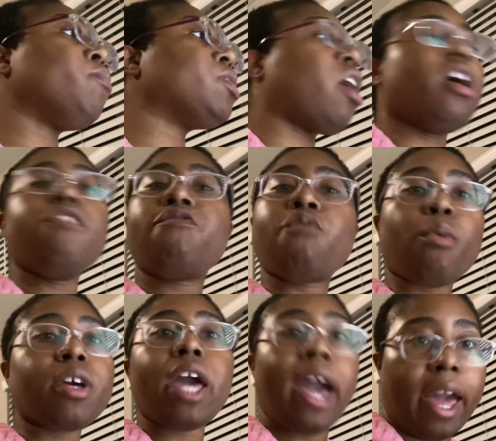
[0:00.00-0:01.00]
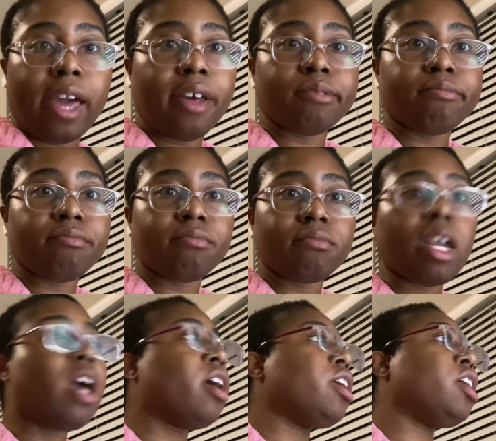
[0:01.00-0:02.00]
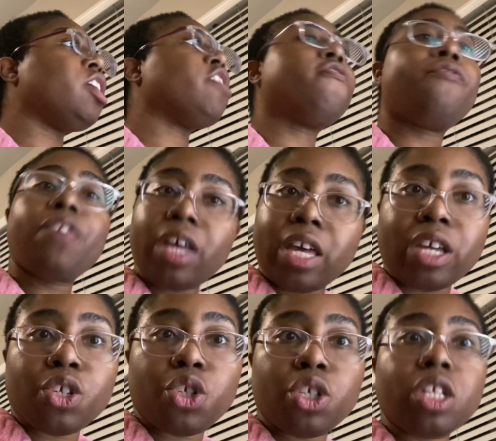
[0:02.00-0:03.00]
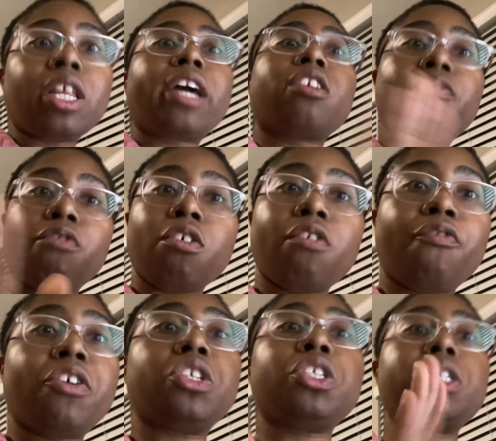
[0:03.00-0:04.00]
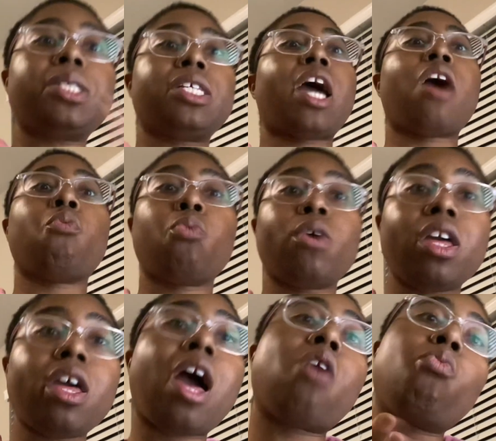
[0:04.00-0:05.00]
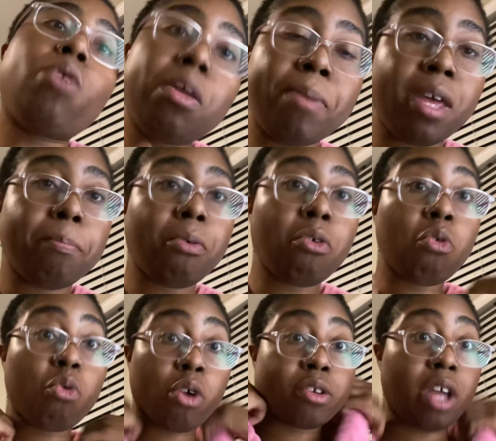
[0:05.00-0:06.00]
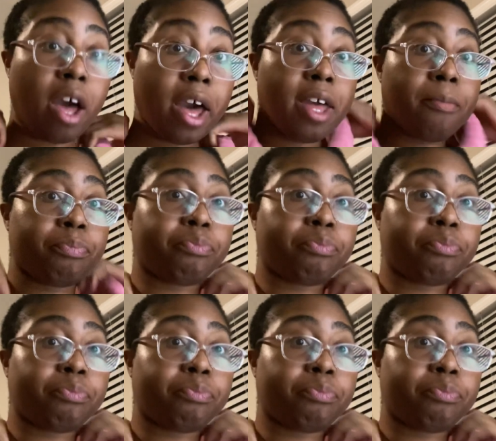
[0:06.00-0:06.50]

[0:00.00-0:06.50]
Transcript: caught in 4K eating fish. Like the full fish. Listen, how we people who are not